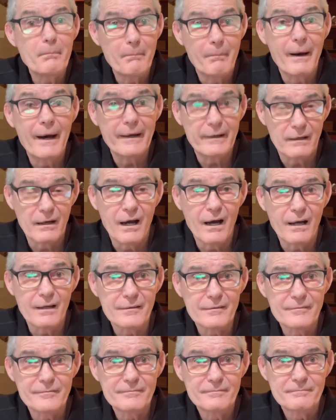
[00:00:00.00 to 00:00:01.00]
by God?
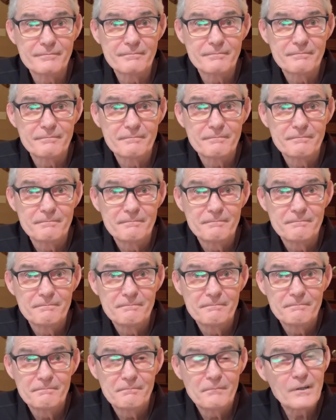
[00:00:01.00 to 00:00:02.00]

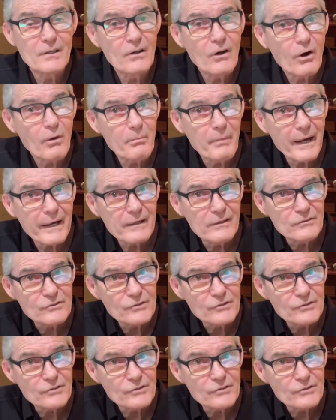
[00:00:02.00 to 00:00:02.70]
Recall back in